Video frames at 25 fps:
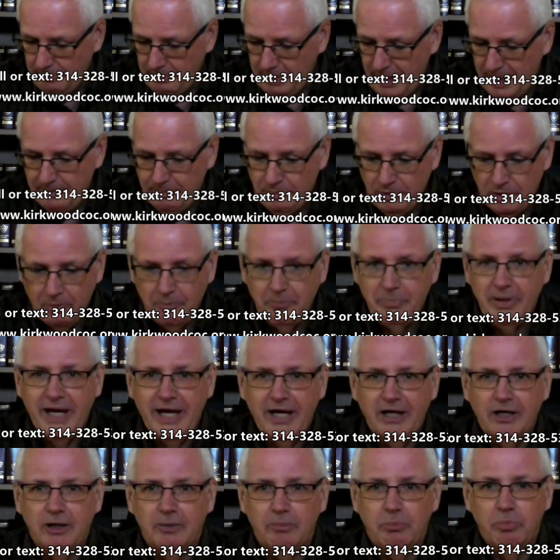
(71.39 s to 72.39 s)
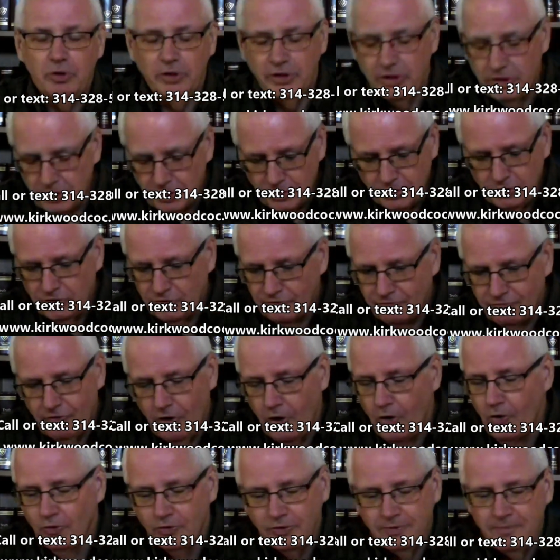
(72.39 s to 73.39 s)
paper and pen or put it in your
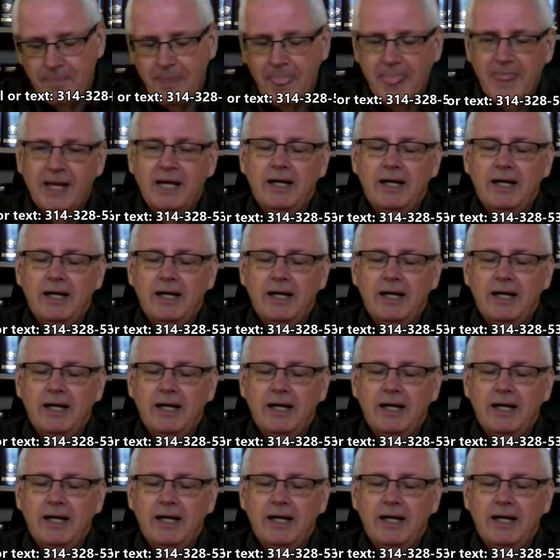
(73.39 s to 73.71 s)
phone